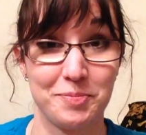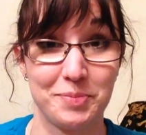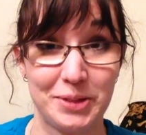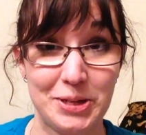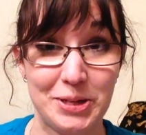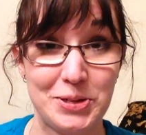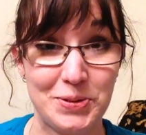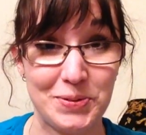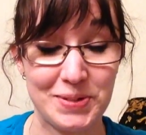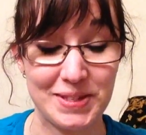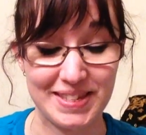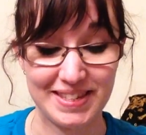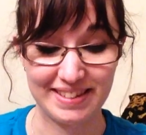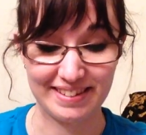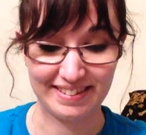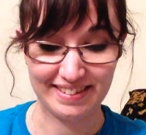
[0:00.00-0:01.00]

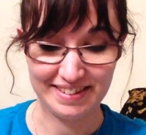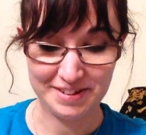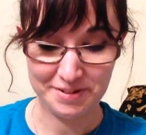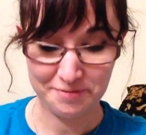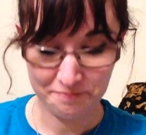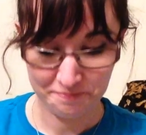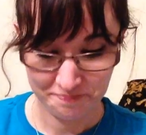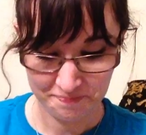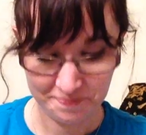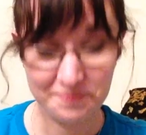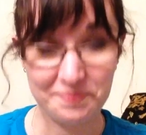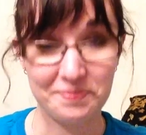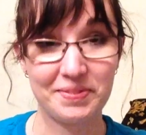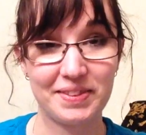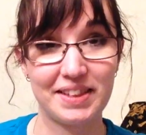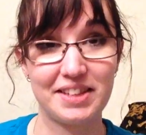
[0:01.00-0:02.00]
blues,
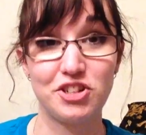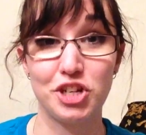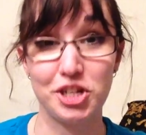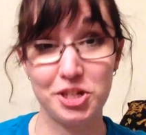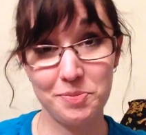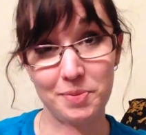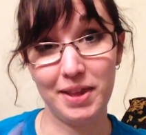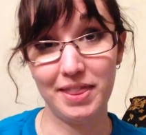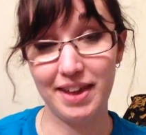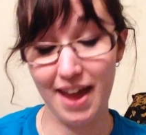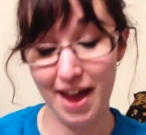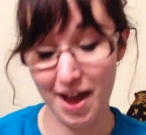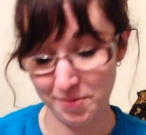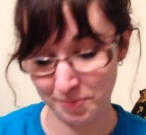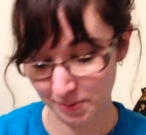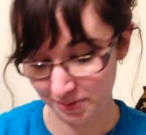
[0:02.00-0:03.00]
judging by the
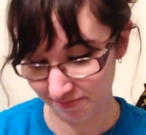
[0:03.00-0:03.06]
cap.